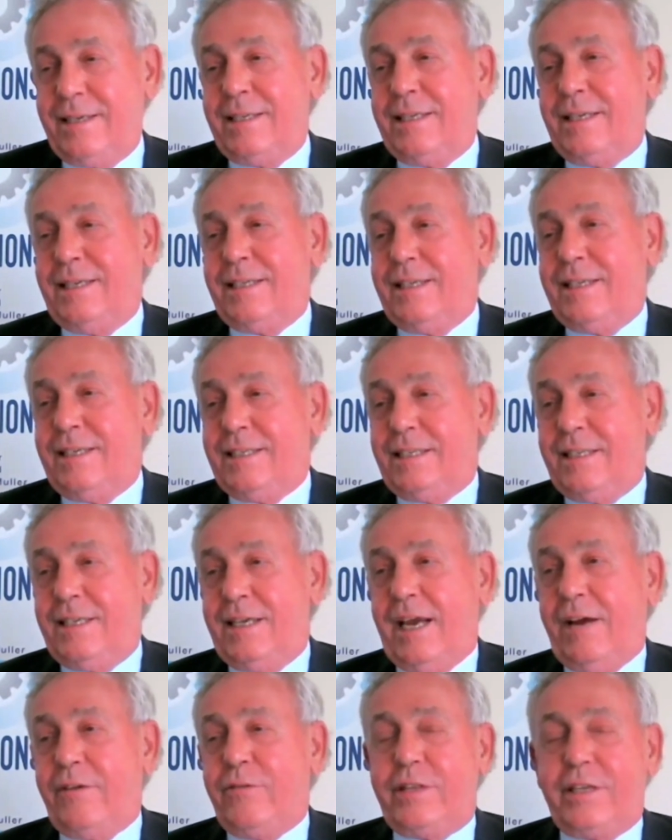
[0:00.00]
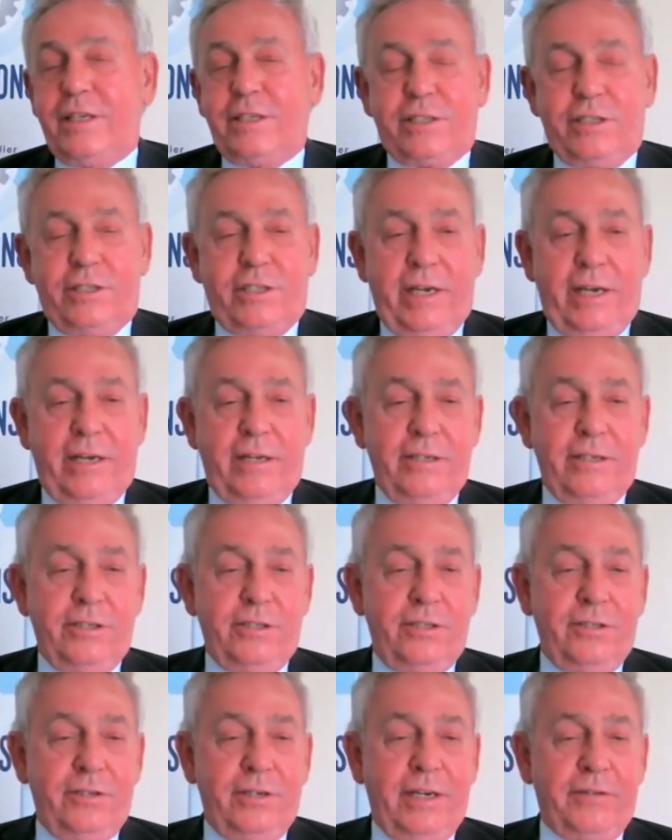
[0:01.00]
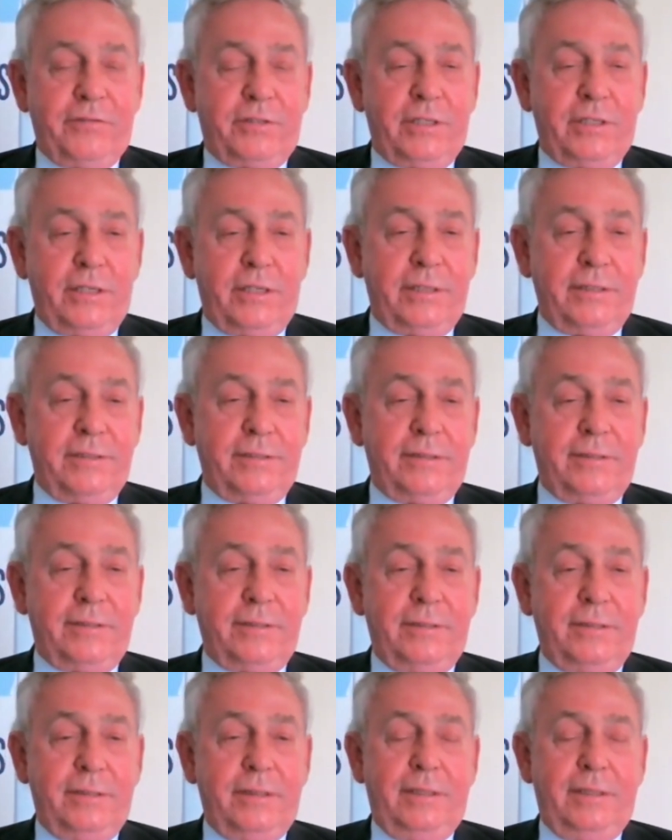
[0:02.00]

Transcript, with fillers: yeah, it, it, everything's a challenge. You have to,